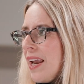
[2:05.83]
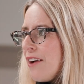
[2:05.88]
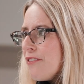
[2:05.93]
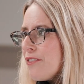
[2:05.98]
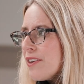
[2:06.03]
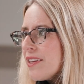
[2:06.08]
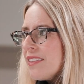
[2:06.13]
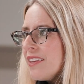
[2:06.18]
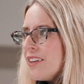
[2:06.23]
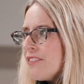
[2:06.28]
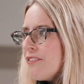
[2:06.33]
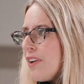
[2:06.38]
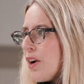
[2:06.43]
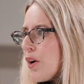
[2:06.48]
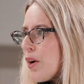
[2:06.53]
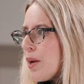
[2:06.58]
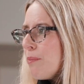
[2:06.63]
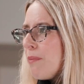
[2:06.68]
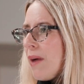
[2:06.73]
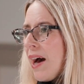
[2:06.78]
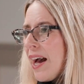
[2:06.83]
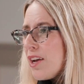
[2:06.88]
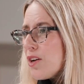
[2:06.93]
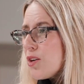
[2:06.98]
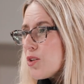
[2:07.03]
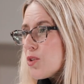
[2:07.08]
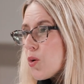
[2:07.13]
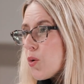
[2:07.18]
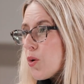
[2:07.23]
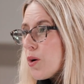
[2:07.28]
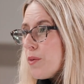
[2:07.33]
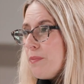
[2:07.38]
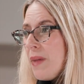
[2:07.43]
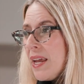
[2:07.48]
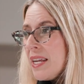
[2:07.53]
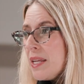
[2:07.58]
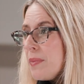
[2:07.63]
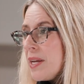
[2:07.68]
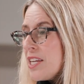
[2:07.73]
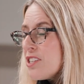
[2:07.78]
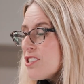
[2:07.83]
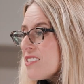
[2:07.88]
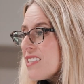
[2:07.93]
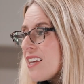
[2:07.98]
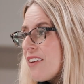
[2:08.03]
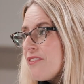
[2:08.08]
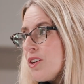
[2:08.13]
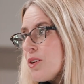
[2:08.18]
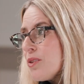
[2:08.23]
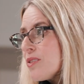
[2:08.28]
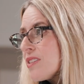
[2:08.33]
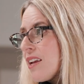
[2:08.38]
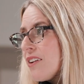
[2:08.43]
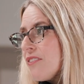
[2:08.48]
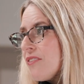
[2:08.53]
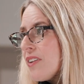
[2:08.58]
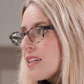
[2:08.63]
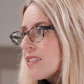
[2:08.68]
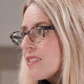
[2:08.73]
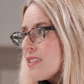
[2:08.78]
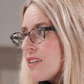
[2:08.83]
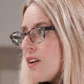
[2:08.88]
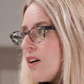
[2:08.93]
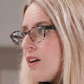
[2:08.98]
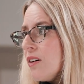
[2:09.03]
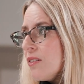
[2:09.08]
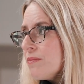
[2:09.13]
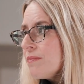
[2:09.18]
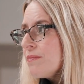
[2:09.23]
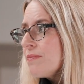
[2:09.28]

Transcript: everything very mild, or many patients have no side effects at all.